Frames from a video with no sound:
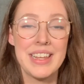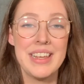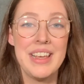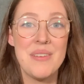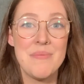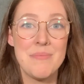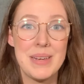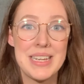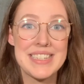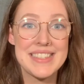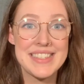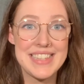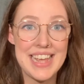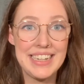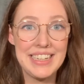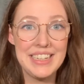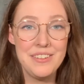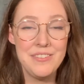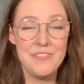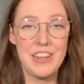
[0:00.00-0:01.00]
My
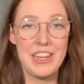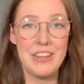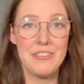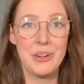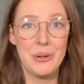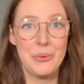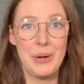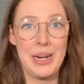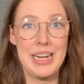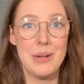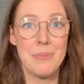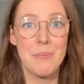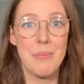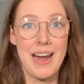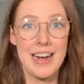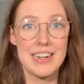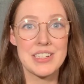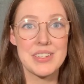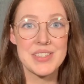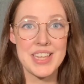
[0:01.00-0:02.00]
second favorite way to
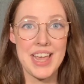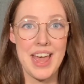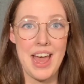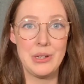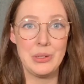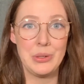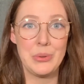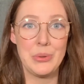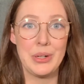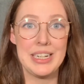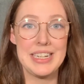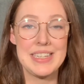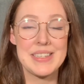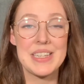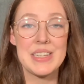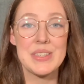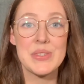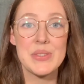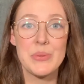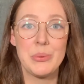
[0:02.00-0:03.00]
practice categories
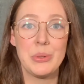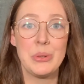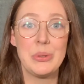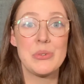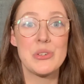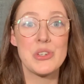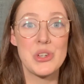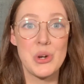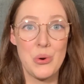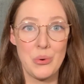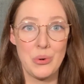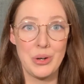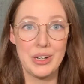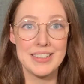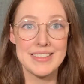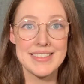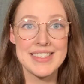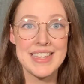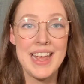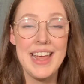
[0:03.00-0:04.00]
is through
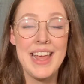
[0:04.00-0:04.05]
chores,